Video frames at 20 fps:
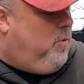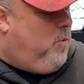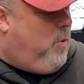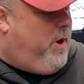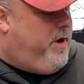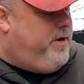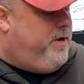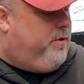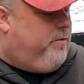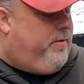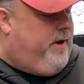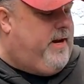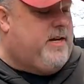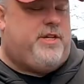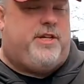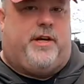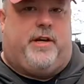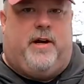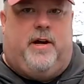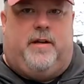when you're
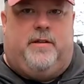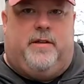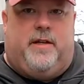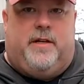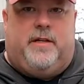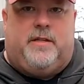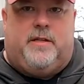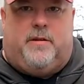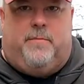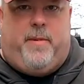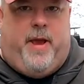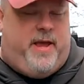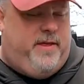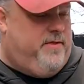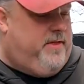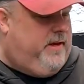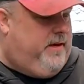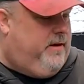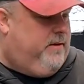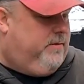wrenching on this, the
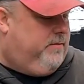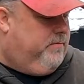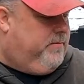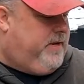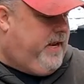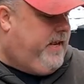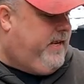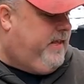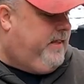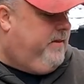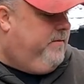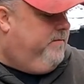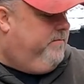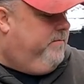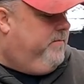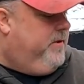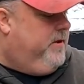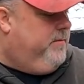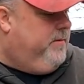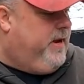main thing you're taking the
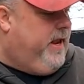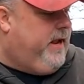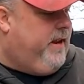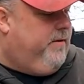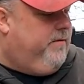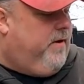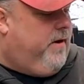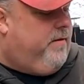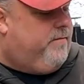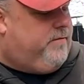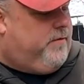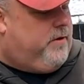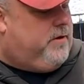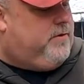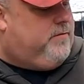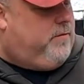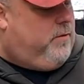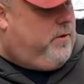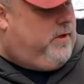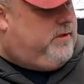negative off
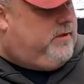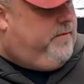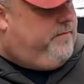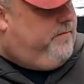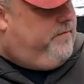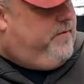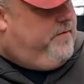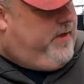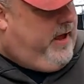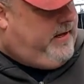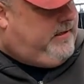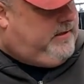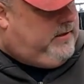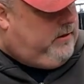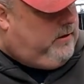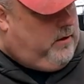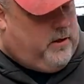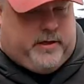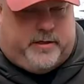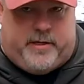first for is if that's
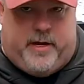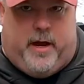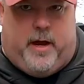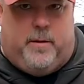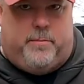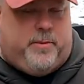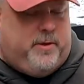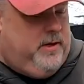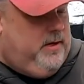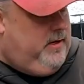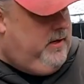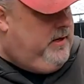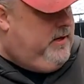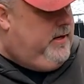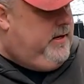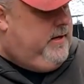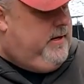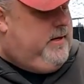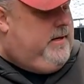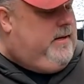still hooked up
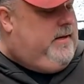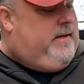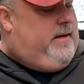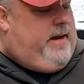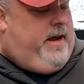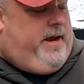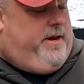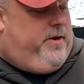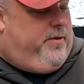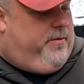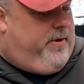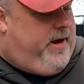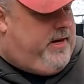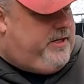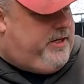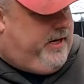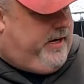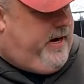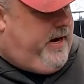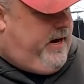and you're
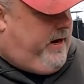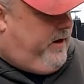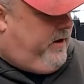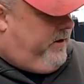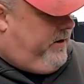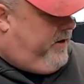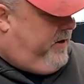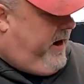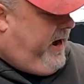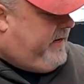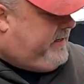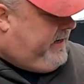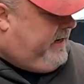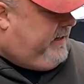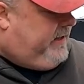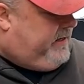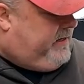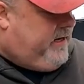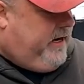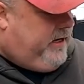wrenching here and you
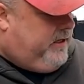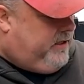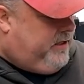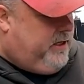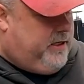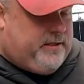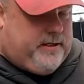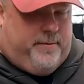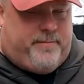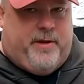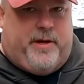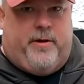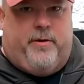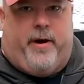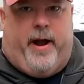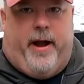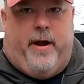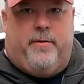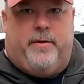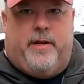accidentally touch something
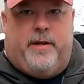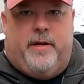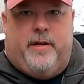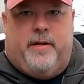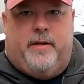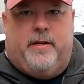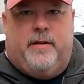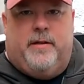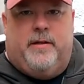grounded,